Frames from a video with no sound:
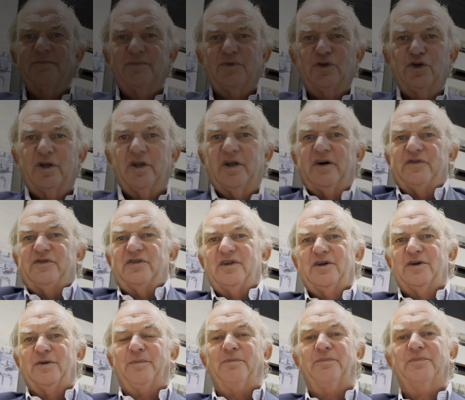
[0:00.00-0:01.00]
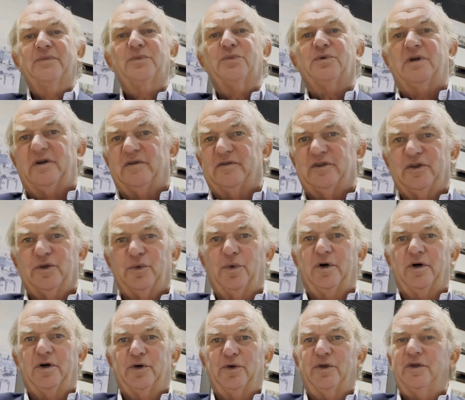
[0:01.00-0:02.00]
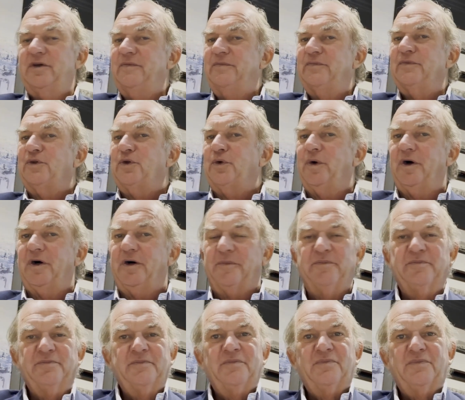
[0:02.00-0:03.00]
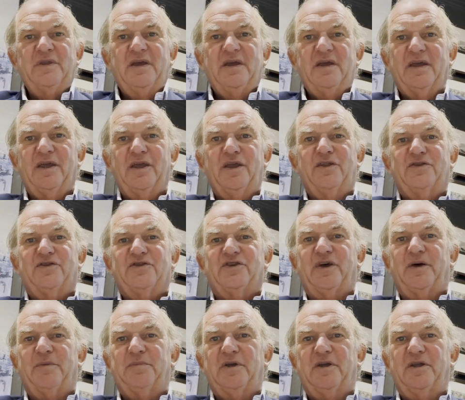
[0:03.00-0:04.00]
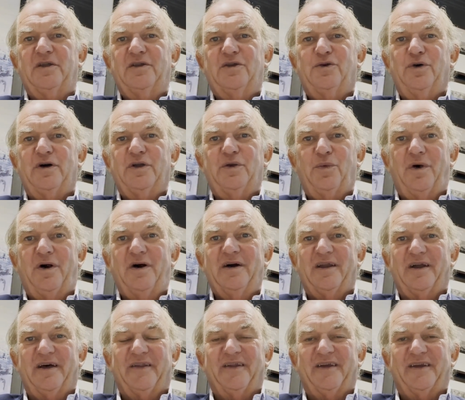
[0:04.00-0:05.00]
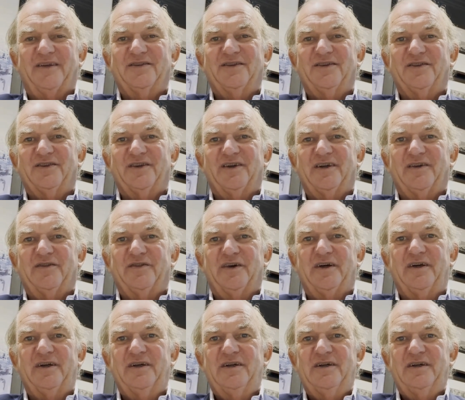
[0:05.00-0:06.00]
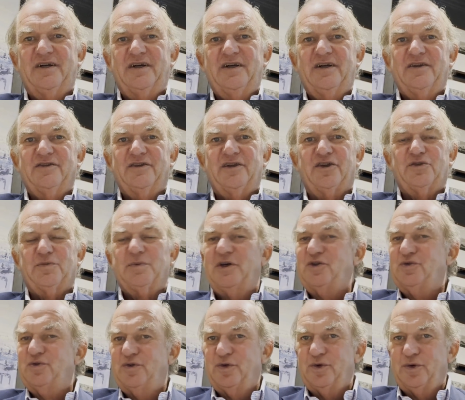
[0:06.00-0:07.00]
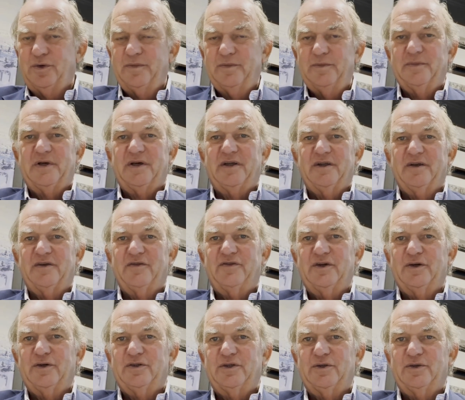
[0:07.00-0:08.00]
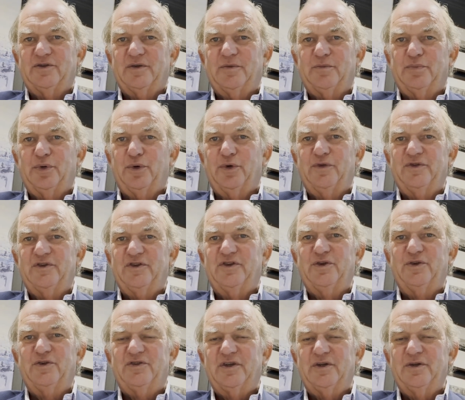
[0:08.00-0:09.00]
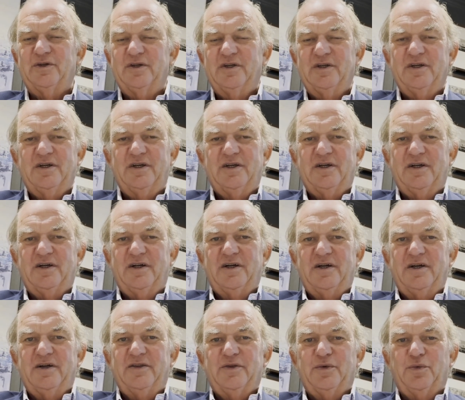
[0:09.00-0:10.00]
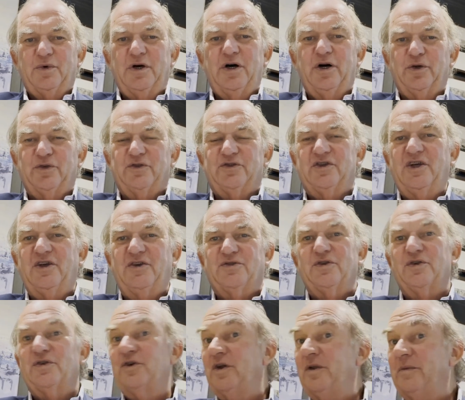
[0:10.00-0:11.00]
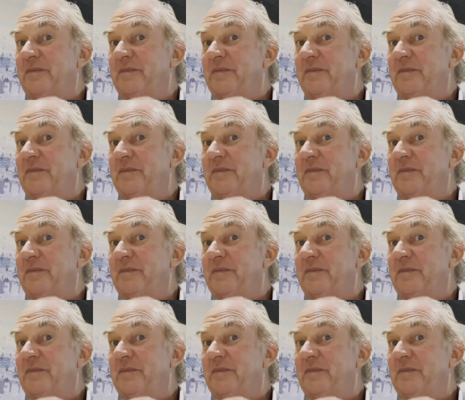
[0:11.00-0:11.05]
Good afternoon, wherever in the world you are. It's been quite a while, I think, since I've touched base with you all, and I felt it was important to do so. The world seems to have gone